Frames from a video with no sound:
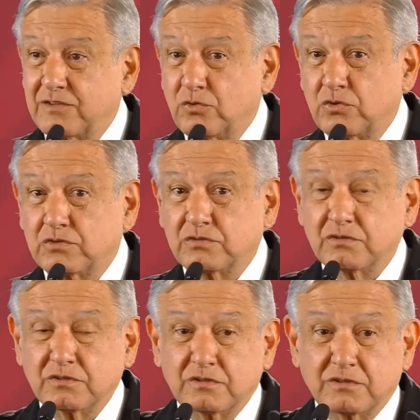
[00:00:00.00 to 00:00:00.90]
to the
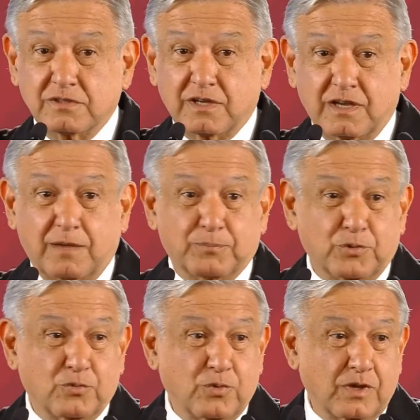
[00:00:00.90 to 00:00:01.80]
Secretary of Health,
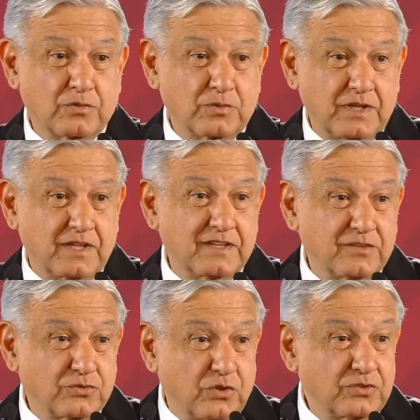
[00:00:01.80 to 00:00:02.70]

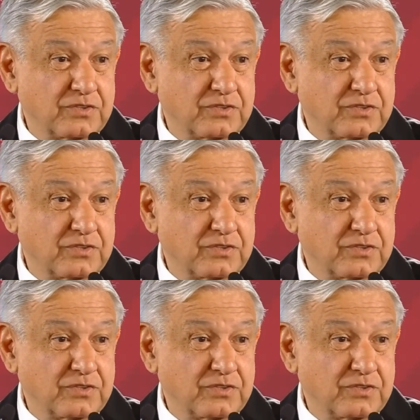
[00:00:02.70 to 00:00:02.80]
to the